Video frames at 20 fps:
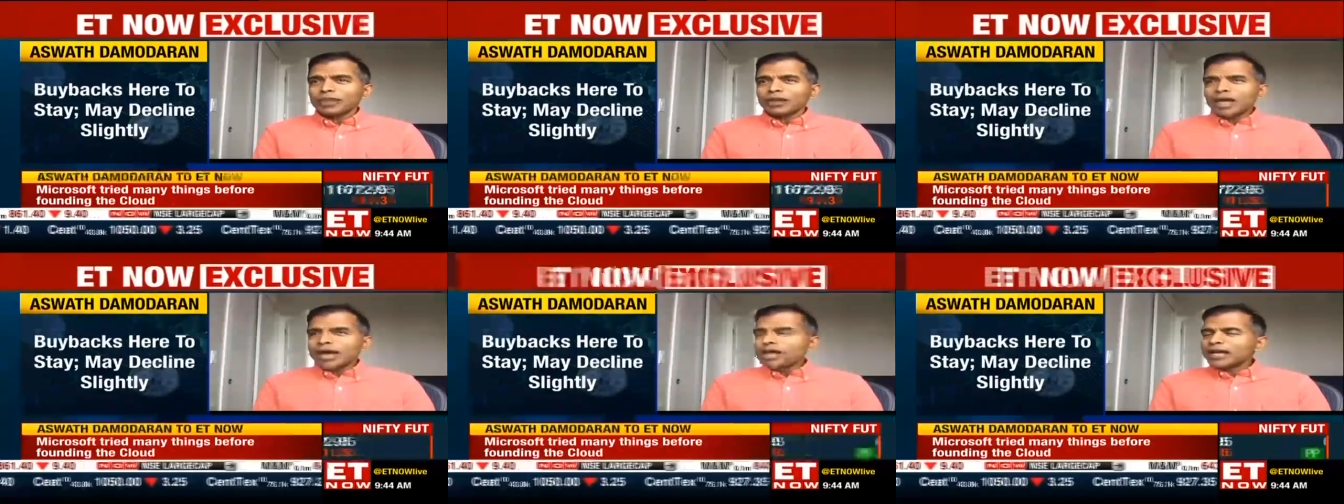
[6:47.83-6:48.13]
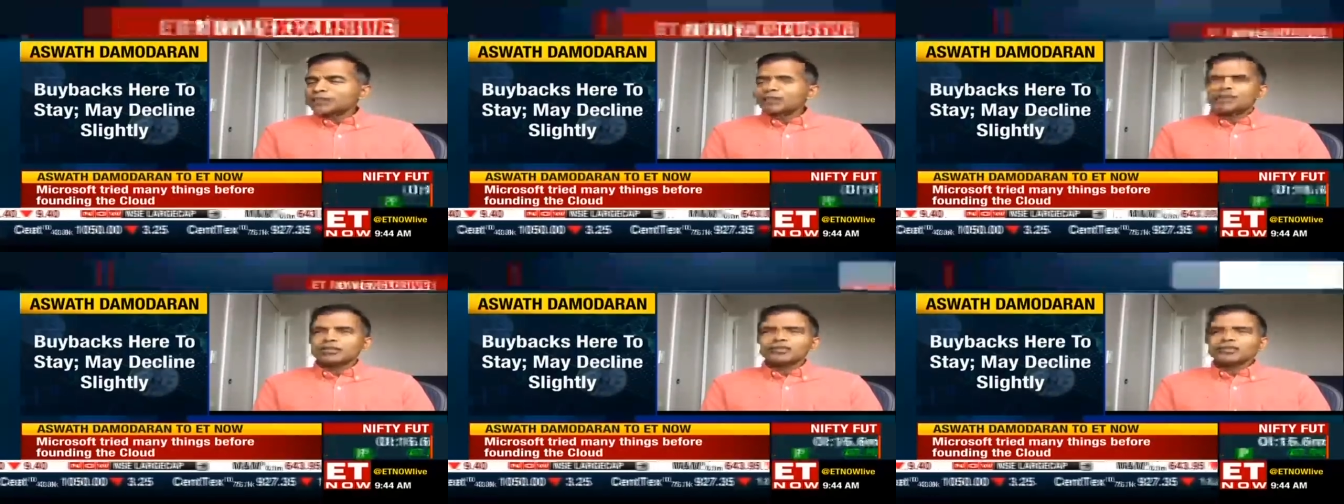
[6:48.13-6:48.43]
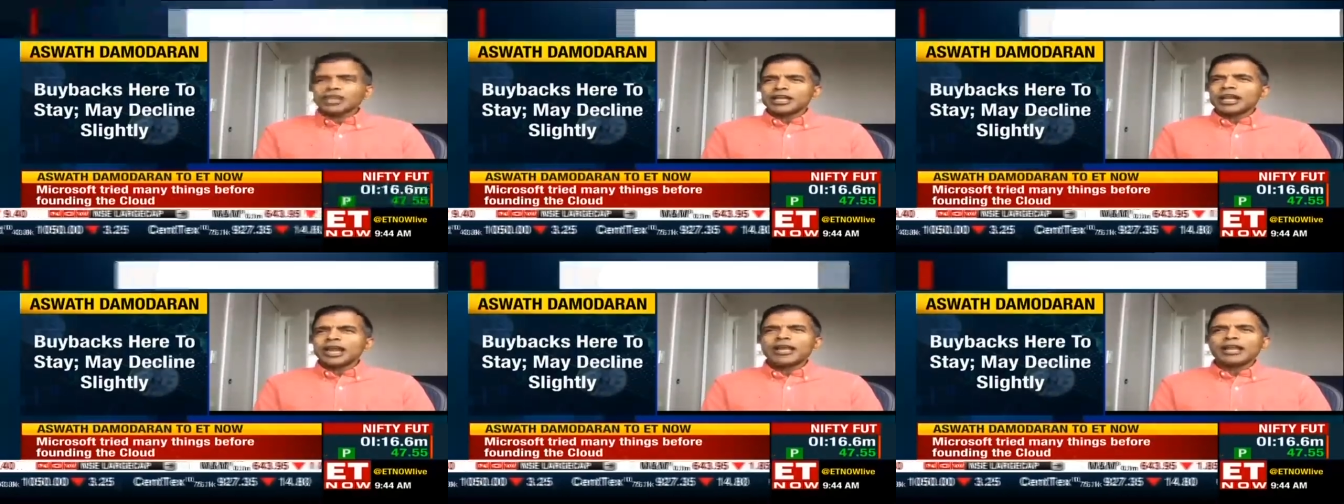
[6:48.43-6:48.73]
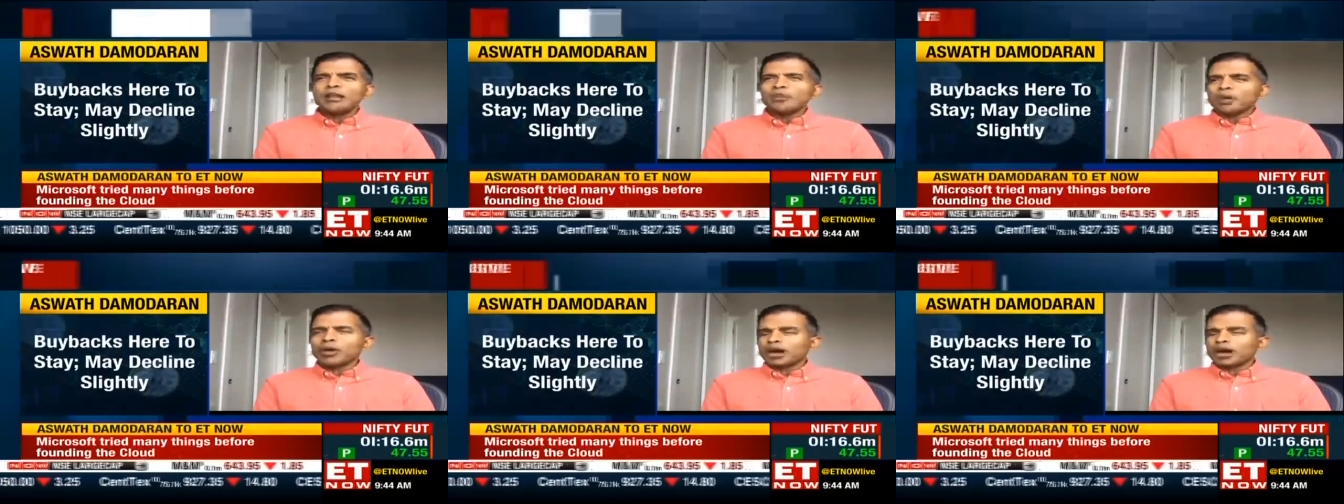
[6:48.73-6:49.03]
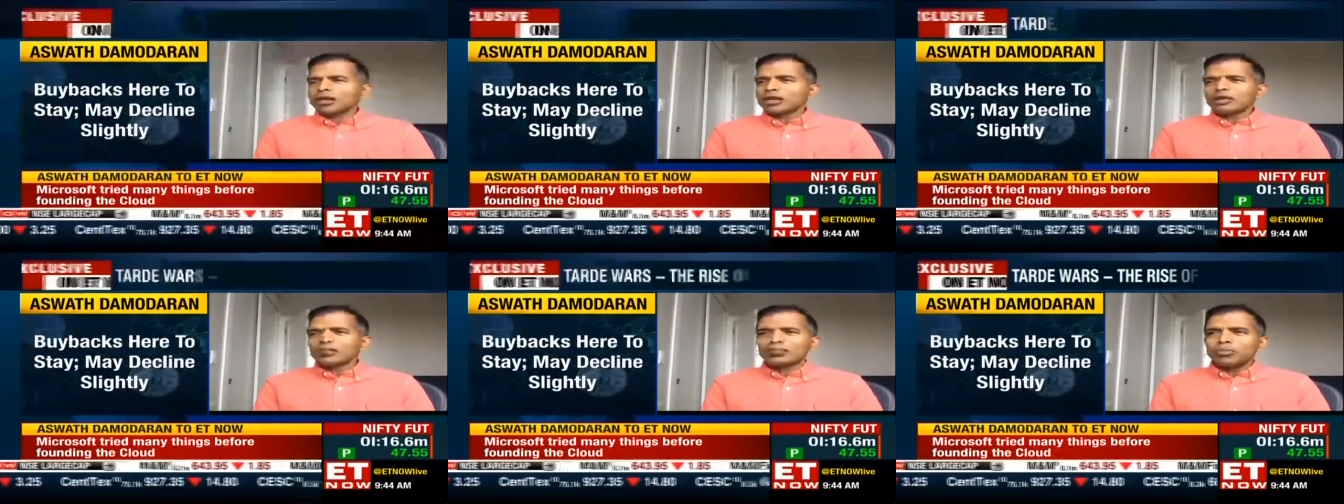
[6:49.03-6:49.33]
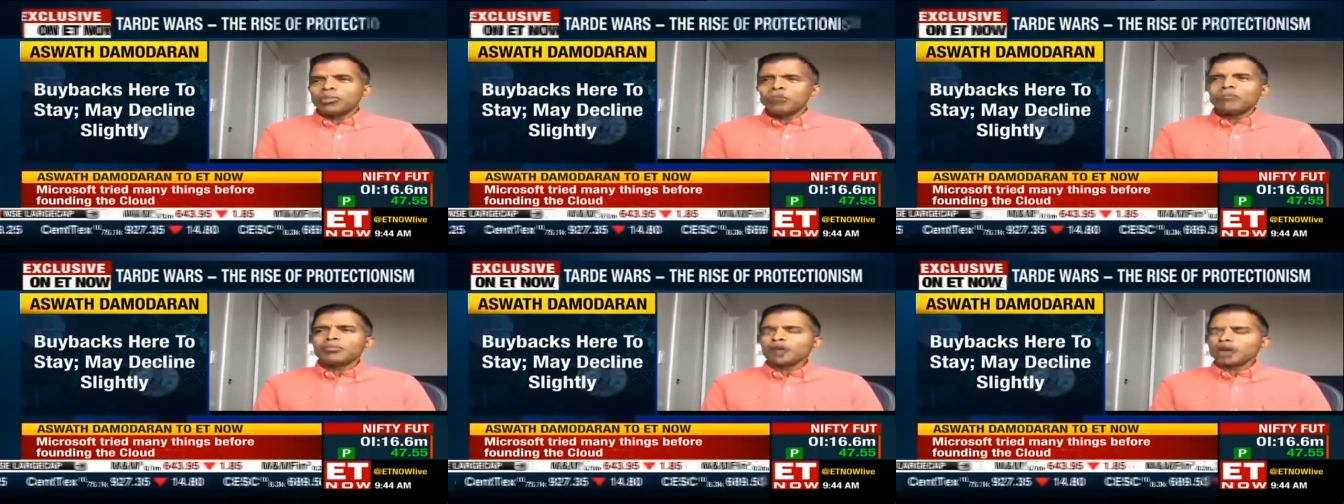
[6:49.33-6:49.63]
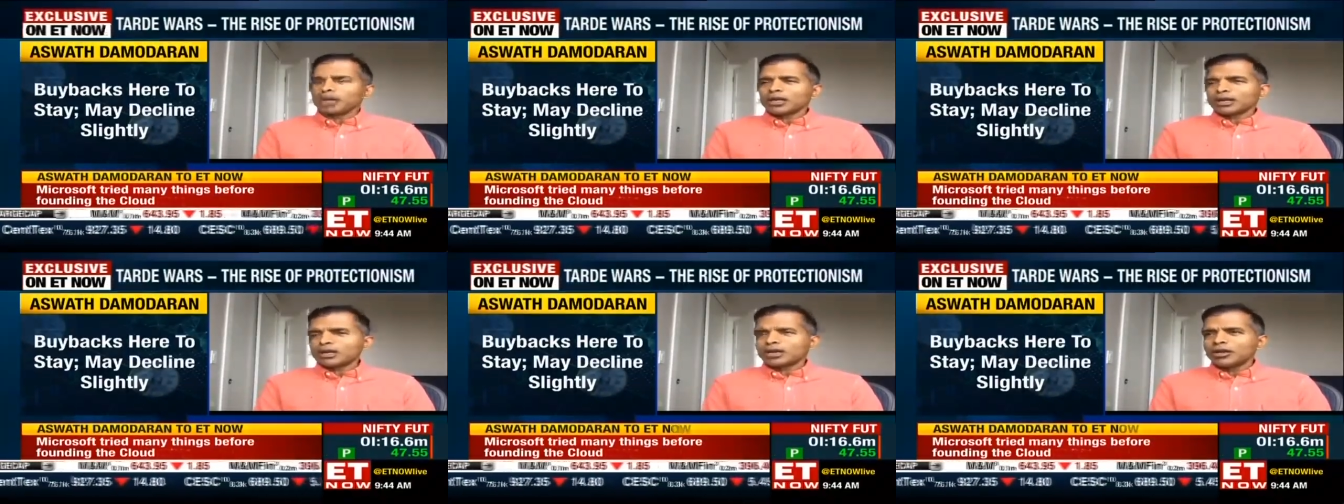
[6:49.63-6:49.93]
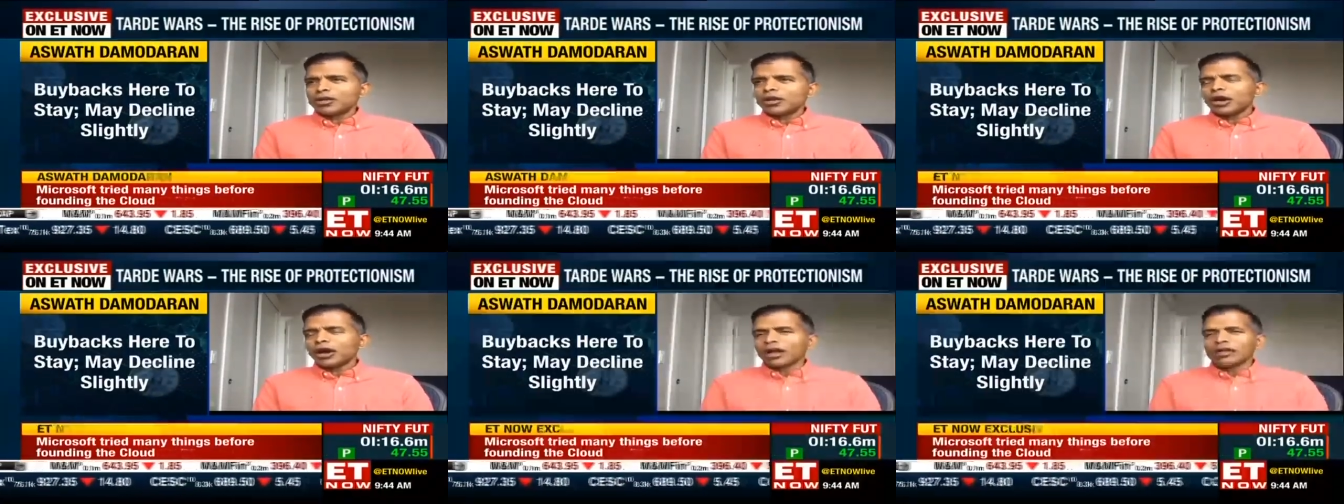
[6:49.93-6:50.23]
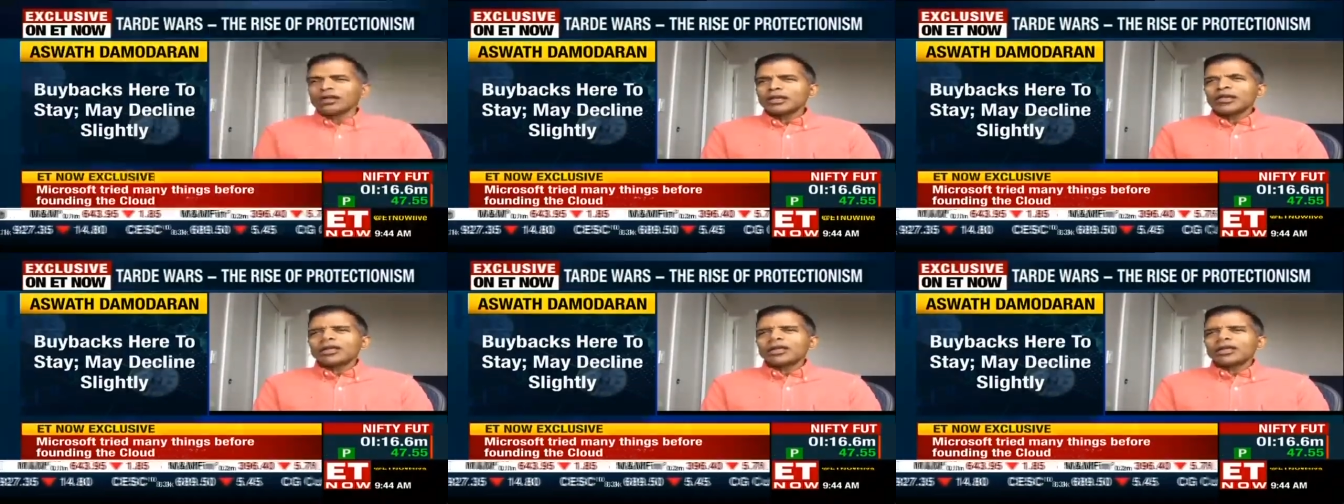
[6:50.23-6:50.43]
as there's in any market, bull market or not.